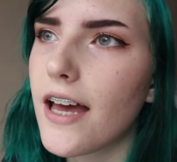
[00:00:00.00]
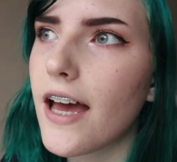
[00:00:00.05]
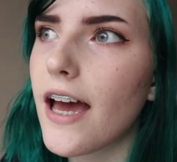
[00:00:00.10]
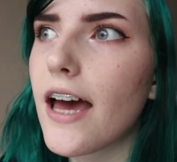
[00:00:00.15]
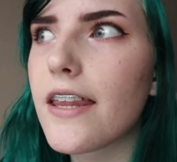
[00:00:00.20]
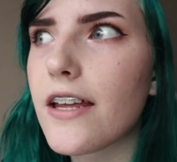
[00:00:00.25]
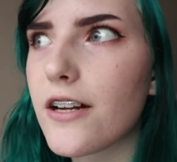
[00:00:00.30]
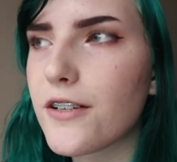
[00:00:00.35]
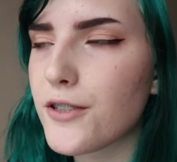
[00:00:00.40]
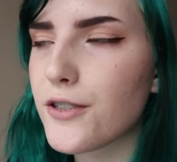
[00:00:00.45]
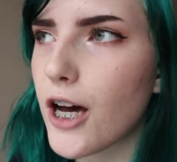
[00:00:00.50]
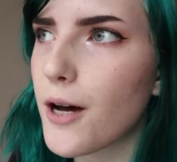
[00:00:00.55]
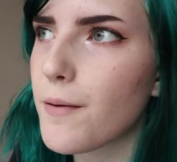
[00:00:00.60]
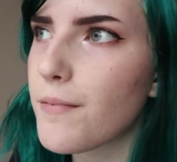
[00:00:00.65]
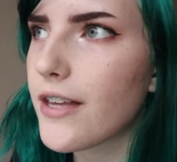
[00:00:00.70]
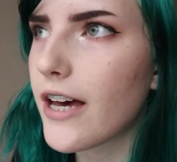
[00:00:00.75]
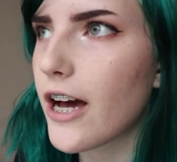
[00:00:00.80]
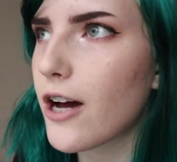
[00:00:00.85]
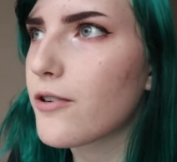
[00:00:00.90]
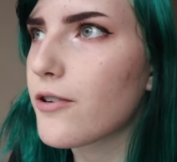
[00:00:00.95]
And then on top
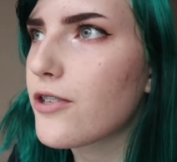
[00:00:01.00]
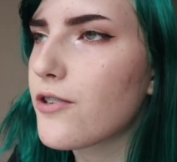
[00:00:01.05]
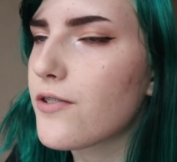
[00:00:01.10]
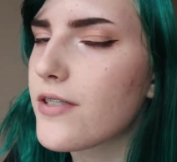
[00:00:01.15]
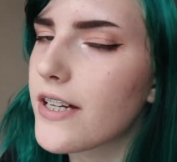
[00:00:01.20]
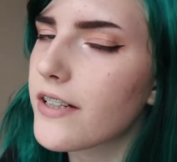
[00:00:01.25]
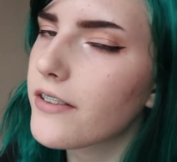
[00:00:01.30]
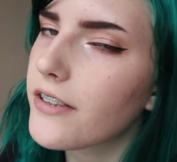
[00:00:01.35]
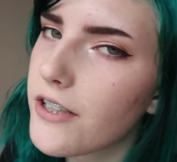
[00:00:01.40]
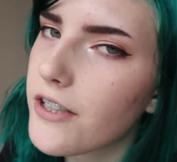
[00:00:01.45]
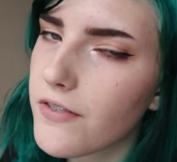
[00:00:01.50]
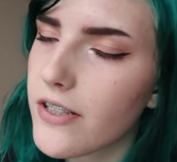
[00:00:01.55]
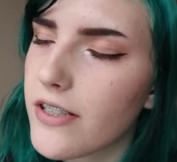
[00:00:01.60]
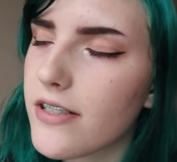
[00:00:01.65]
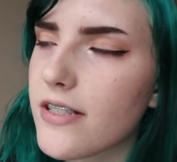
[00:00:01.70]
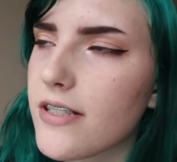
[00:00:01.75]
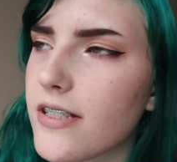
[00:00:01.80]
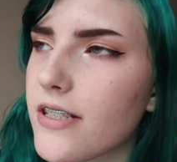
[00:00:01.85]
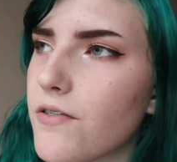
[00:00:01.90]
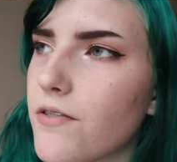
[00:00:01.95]
of that, I would use like
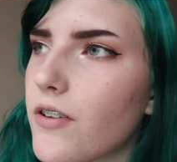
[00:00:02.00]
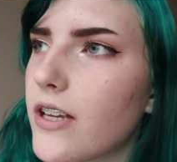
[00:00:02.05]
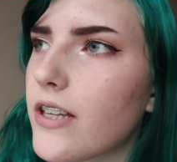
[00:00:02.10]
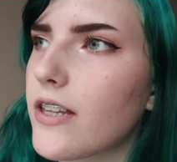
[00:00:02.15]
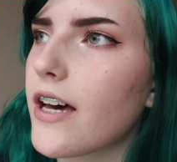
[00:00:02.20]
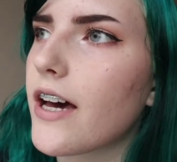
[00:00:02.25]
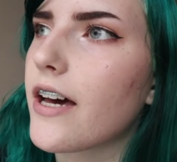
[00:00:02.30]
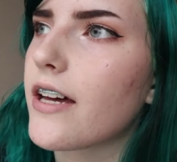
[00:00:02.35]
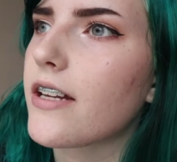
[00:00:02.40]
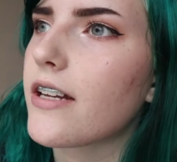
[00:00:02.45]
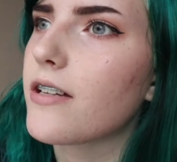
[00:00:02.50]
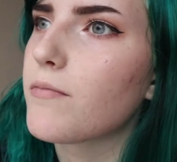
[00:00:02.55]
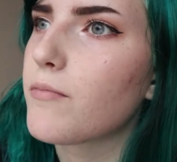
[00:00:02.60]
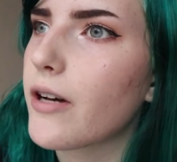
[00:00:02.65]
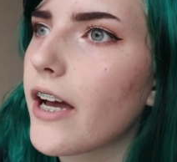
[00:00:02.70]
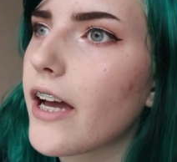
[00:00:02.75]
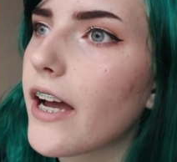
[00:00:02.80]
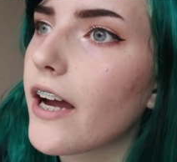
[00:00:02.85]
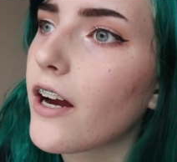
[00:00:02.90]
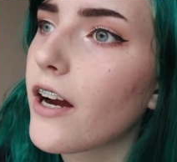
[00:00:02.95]
leave-ins and stuff like that in
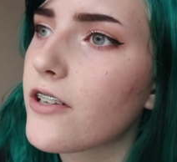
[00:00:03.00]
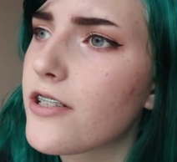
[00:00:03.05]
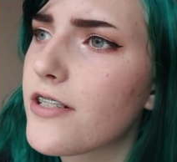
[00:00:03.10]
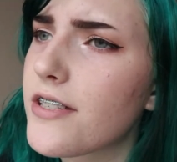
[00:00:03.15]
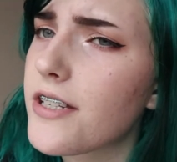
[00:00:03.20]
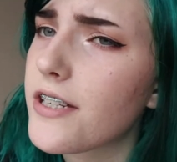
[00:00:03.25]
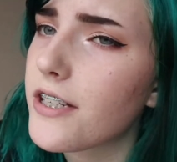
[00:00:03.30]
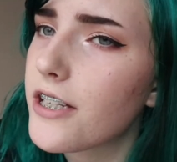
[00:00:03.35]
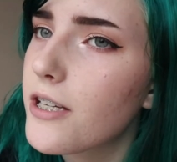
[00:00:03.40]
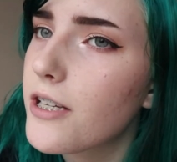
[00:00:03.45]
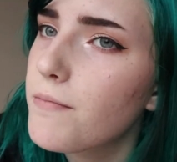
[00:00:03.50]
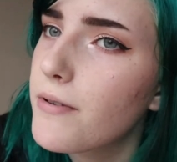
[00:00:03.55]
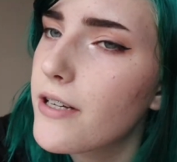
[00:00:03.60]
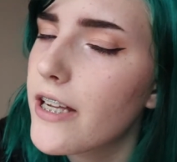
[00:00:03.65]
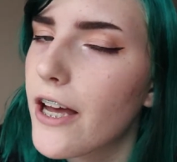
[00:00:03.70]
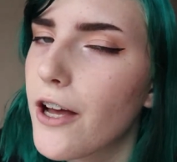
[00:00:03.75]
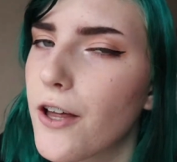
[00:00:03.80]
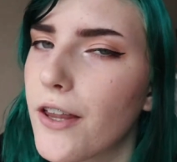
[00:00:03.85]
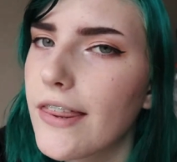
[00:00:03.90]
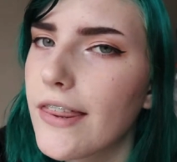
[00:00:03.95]
my hair just to keep it
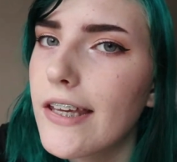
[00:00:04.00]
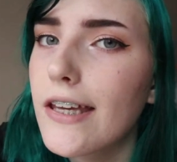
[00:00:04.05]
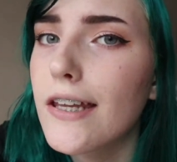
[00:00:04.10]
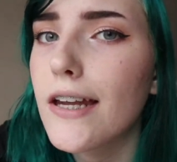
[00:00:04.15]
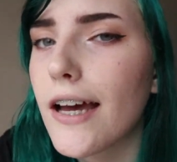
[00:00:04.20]
healthy and